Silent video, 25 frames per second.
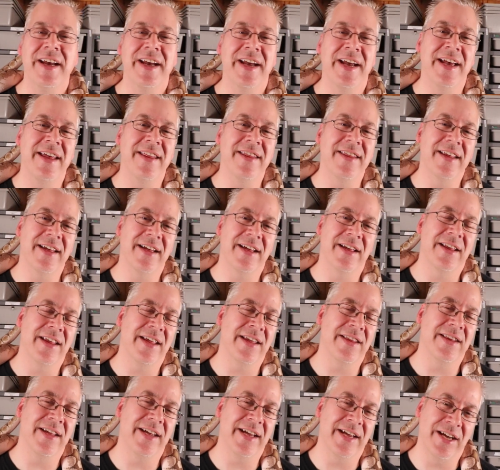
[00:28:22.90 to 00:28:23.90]
in the
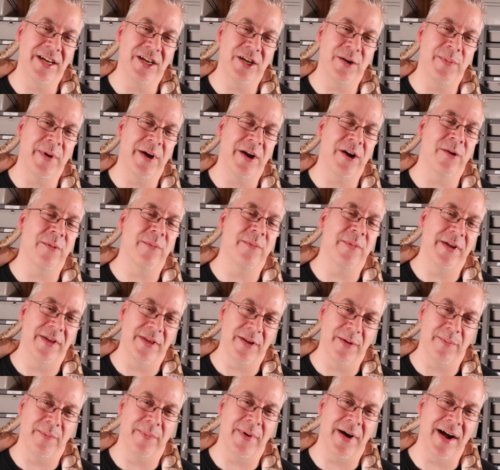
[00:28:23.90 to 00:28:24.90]
incubator, in
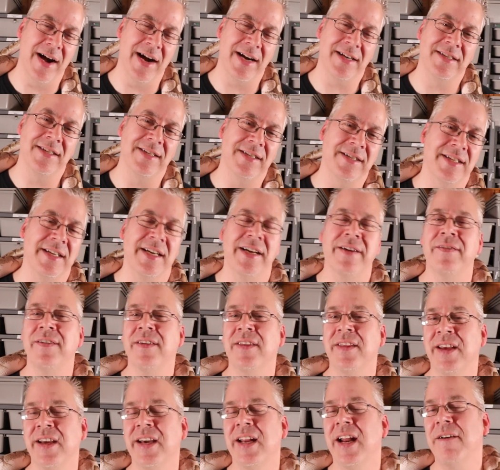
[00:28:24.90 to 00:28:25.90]
the boxes and
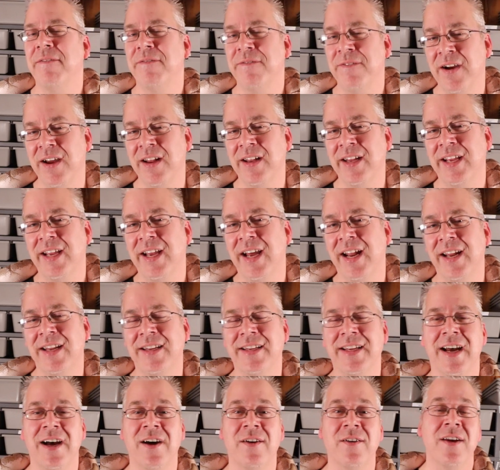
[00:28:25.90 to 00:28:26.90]
everything, and I finally got it
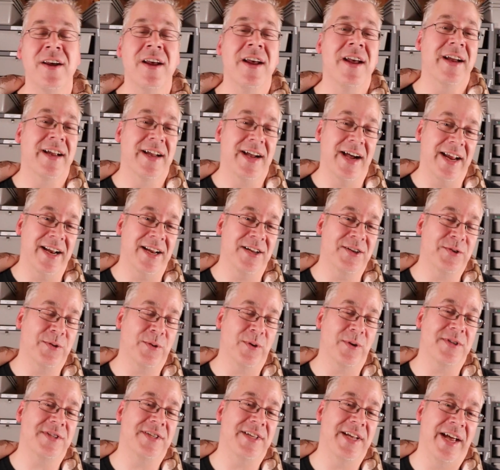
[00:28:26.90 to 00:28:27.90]
down kind of
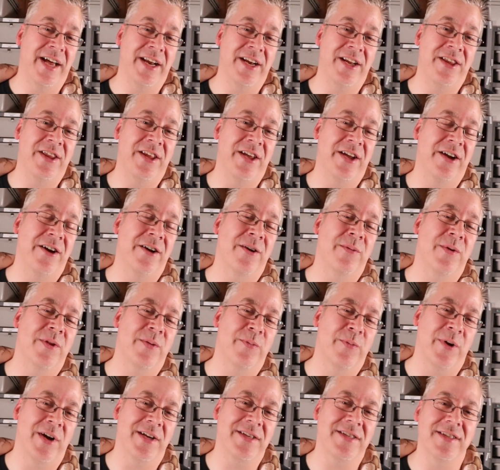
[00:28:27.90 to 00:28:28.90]
towards the end of the year
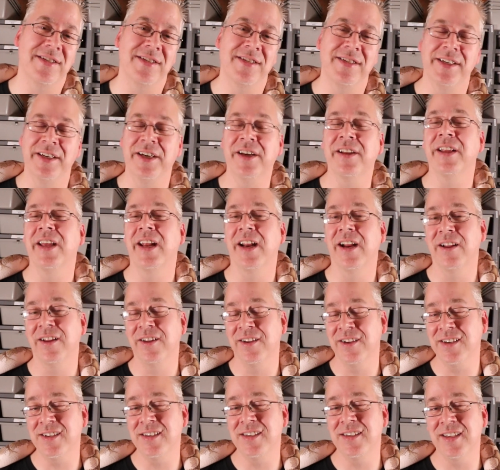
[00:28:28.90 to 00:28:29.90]
with press and seal. And it
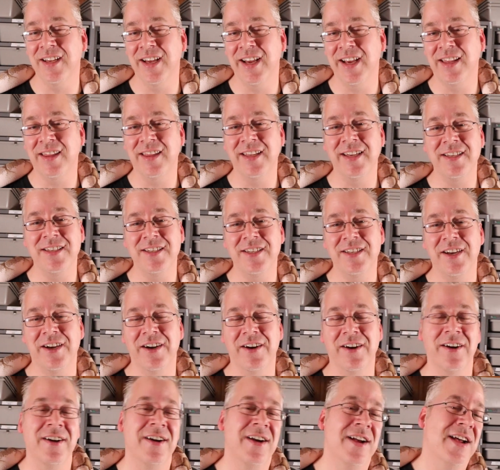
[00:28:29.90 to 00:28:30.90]
looks like this
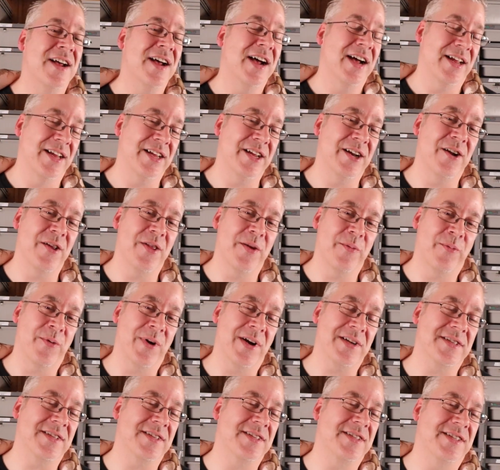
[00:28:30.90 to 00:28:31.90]
year, you know, the
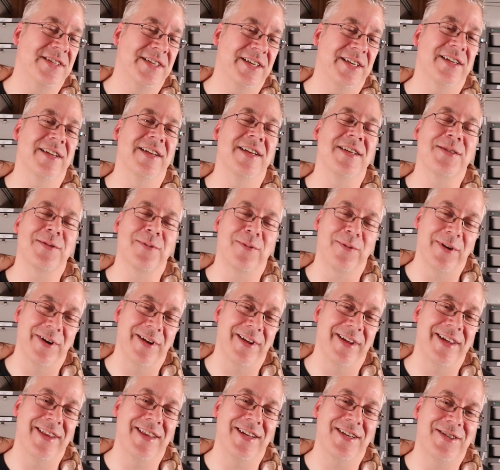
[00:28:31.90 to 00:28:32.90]
press and seal is
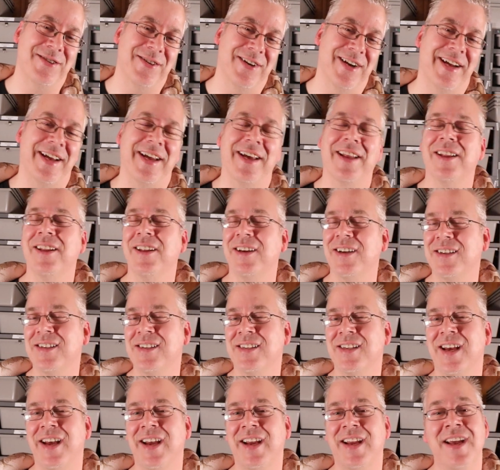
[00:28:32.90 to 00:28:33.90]
really the trick. It
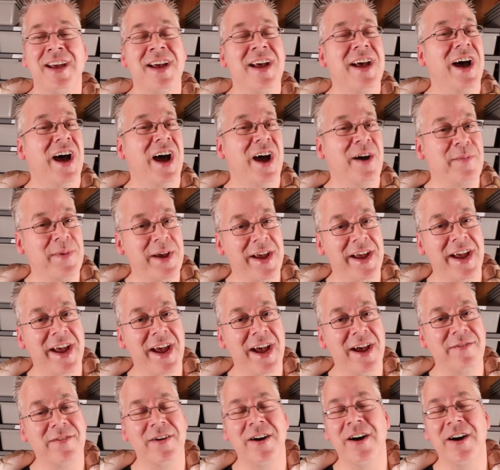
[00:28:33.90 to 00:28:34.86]
looks like I may have